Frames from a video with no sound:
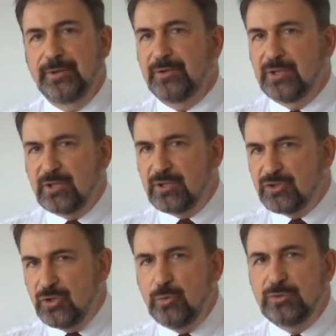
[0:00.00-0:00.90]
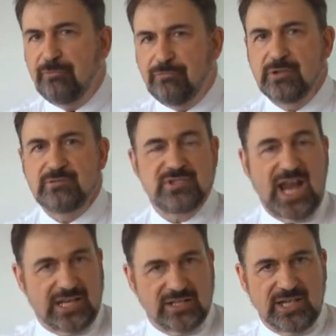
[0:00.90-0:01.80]
the two different
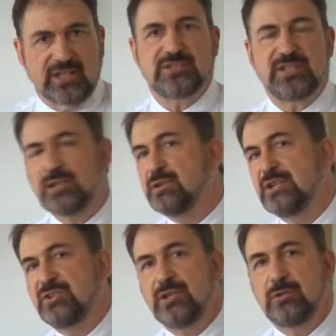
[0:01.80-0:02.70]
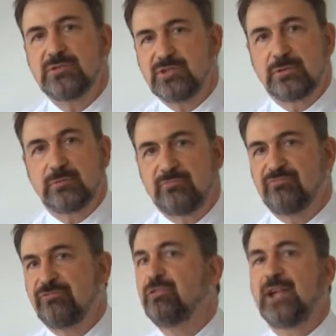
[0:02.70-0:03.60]
techniques that you need to use to
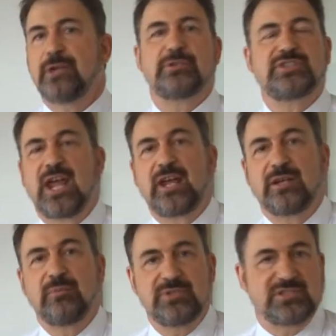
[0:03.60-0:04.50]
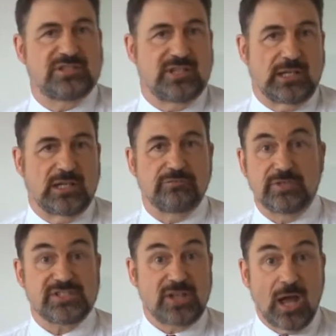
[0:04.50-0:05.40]
fully understand business English.
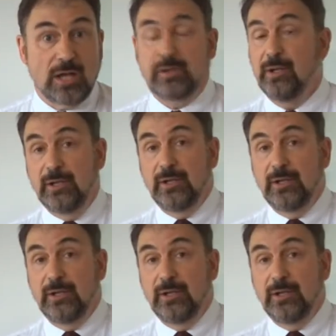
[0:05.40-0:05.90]
For a start,